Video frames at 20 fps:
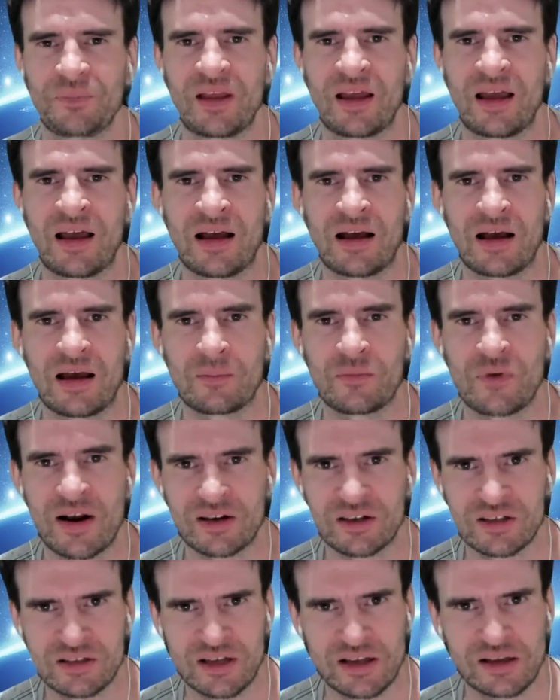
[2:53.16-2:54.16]
and
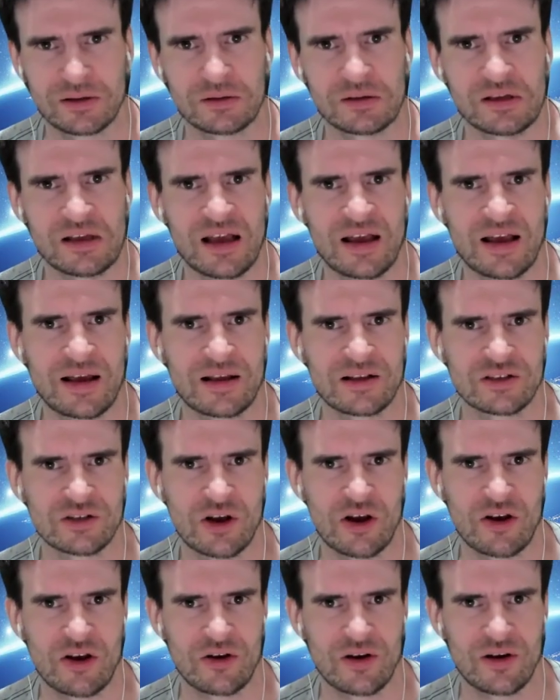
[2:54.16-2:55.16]
practicing.
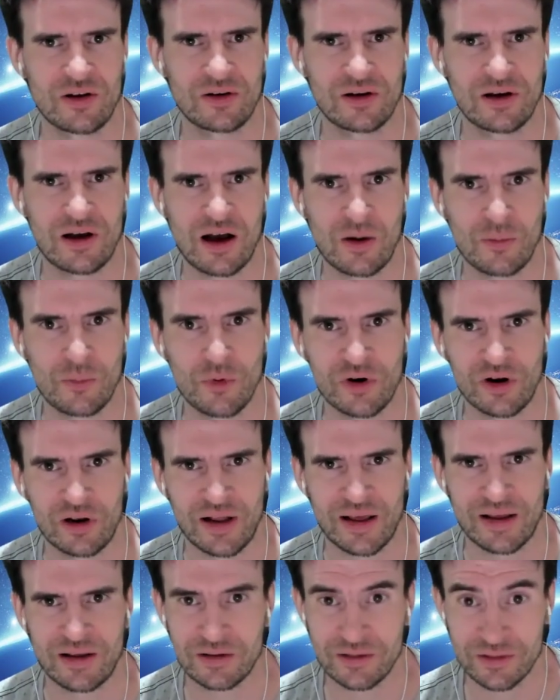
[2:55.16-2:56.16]
So I'll put a
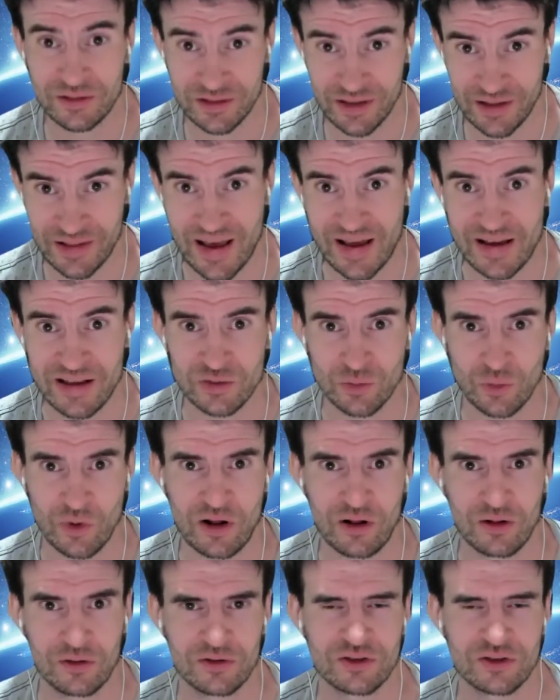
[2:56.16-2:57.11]
link to that as well.